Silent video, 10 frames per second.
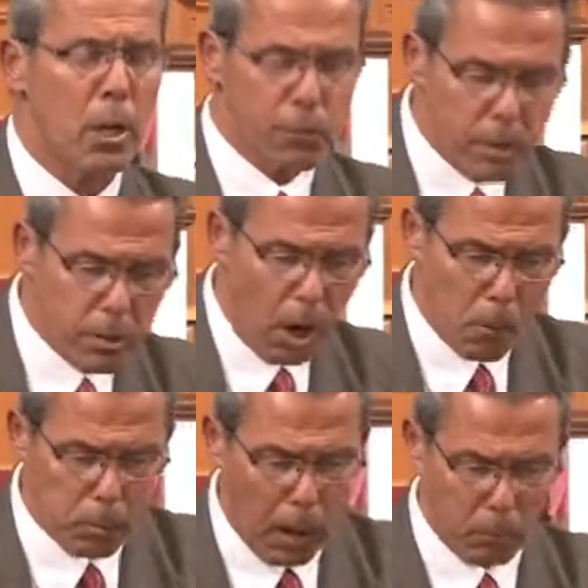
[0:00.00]
she saw
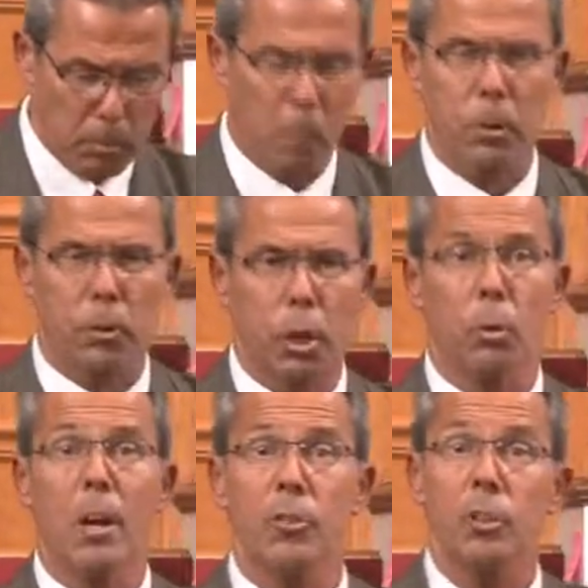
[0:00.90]
her problem. Number
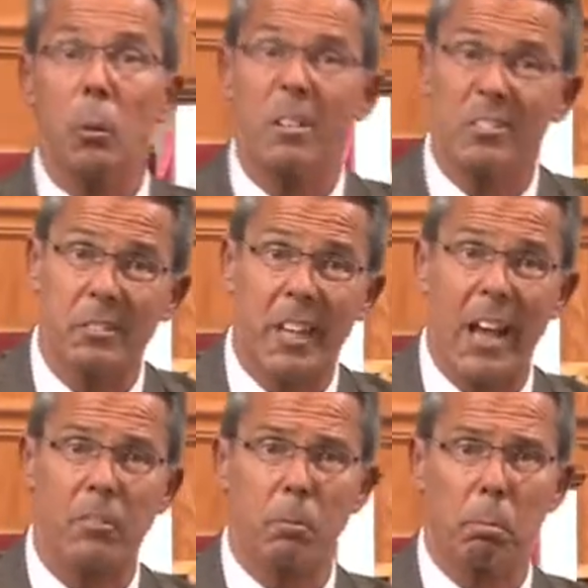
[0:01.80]
two, she was
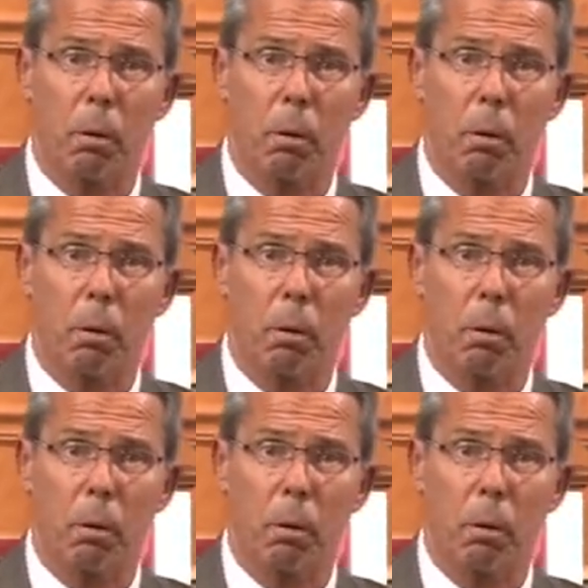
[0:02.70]
desperate.